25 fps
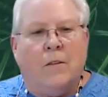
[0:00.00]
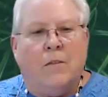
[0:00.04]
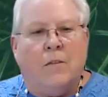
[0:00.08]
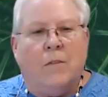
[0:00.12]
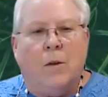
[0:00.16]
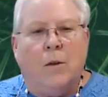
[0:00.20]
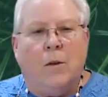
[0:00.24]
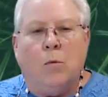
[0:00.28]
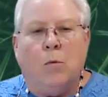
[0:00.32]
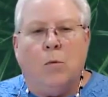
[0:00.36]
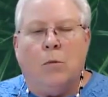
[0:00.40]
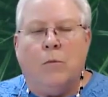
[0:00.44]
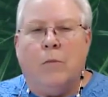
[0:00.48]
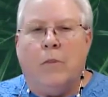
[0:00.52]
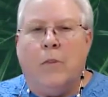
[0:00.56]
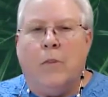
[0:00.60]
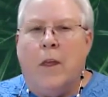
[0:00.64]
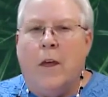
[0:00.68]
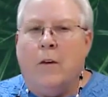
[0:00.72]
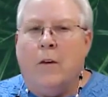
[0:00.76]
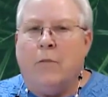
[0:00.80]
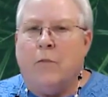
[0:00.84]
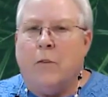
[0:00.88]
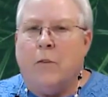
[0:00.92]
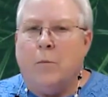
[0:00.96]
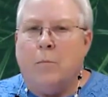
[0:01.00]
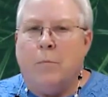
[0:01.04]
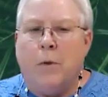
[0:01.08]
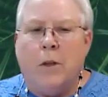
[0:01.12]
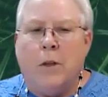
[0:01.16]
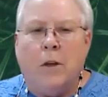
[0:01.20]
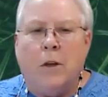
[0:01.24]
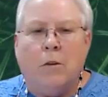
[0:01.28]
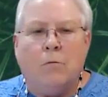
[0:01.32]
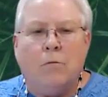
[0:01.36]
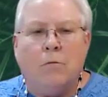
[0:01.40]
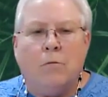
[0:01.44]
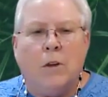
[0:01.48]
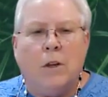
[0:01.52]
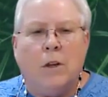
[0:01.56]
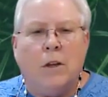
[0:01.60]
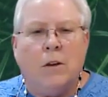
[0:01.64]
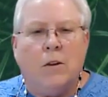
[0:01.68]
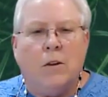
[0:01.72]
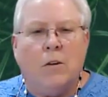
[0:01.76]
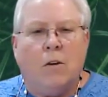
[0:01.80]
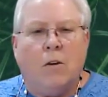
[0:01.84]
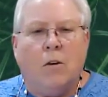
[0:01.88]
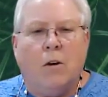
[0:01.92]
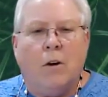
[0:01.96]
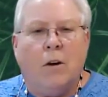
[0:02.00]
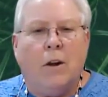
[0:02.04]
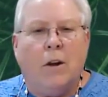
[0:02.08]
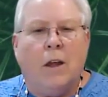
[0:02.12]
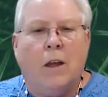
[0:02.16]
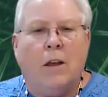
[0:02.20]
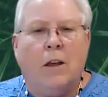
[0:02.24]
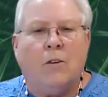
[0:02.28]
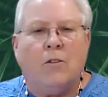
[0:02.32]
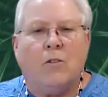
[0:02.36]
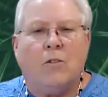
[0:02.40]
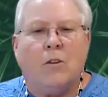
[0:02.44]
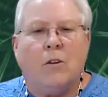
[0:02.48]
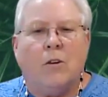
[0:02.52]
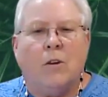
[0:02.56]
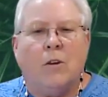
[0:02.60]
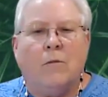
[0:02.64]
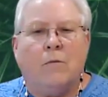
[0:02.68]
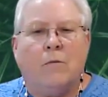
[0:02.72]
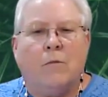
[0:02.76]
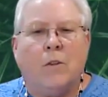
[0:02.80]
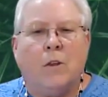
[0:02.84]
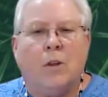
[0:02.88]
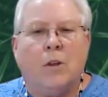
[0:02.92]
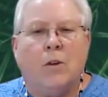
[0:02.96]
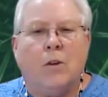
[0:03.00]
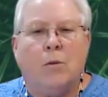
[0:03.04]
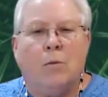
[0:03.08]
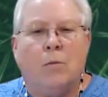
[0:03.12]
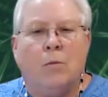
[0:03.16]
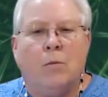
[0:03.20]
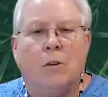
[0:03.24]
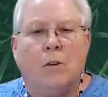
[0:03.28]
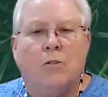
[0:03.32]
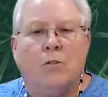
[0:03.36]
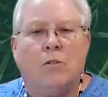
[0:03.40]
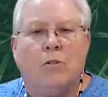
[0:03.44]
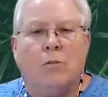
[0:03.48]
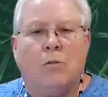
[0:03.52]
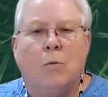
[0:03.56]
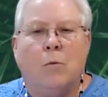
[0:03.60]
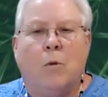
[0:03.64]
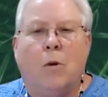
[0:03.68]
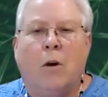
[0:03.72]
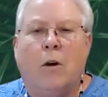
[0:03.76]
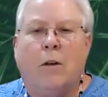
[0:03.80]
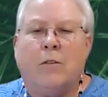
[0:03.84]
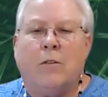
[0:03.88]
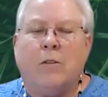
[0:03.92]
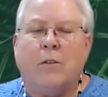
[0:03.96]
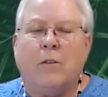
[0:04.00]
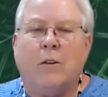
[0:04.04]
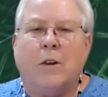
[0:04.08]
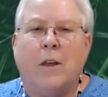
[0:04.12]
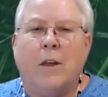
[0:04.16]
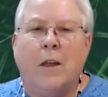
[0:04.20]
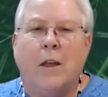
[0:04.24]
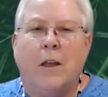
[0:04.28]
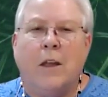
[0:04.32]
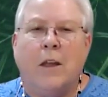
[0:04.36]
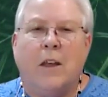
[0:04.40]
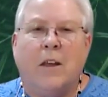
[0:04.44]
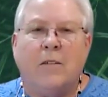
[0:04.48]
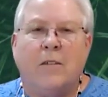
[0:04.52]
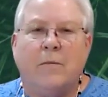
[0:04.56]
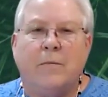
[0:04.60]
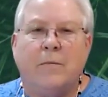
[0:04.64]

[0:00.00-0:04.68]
There will never be a reincarnation of the you that you are today.